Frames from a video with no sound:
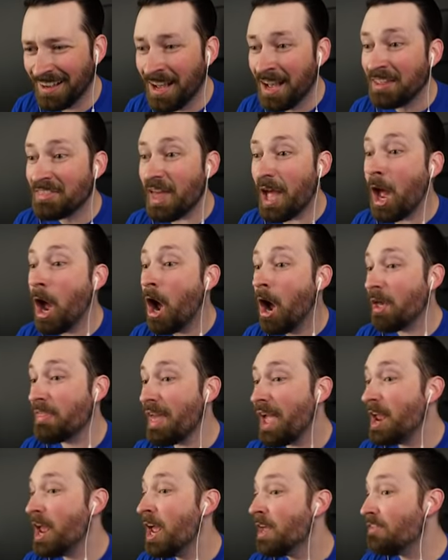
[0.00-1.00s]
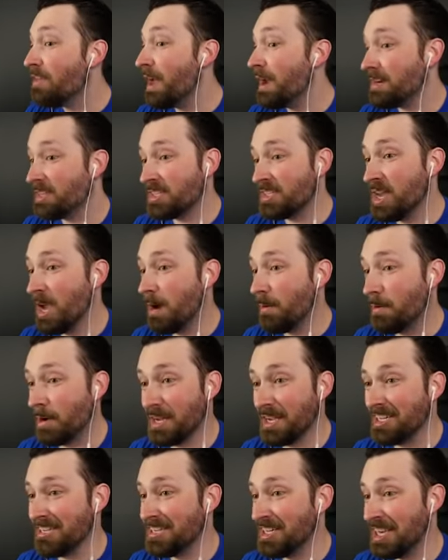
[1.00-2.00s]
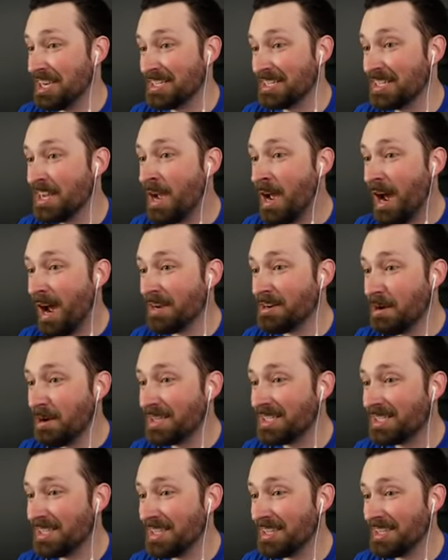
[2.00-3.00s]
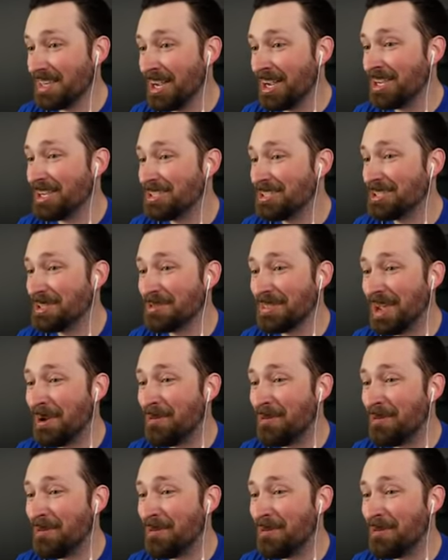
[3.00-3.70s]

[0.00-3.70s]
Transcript: That, that, that is not what I intended! I know I said that I could do